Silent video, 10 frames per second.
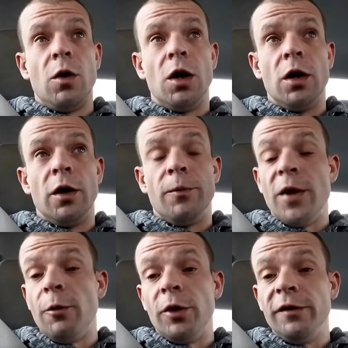uh,
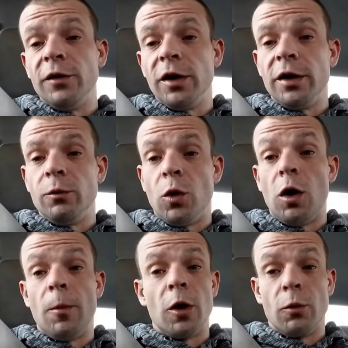they won't even let
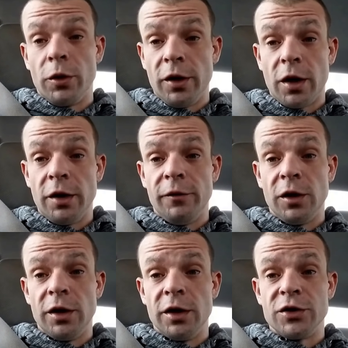Walmart won't not even
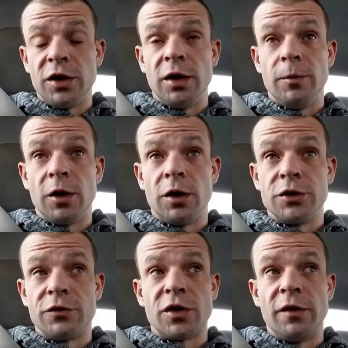let us in
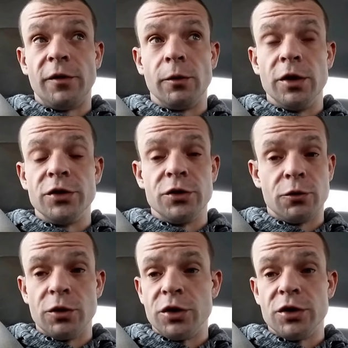because of safety reasons,
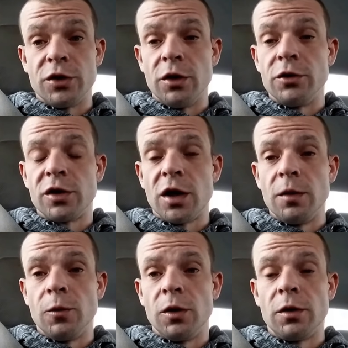which is
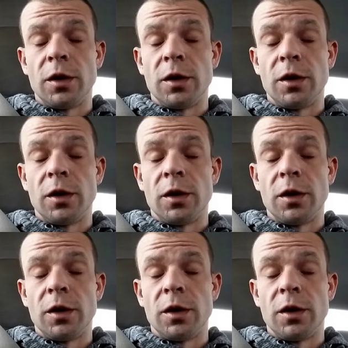understandable.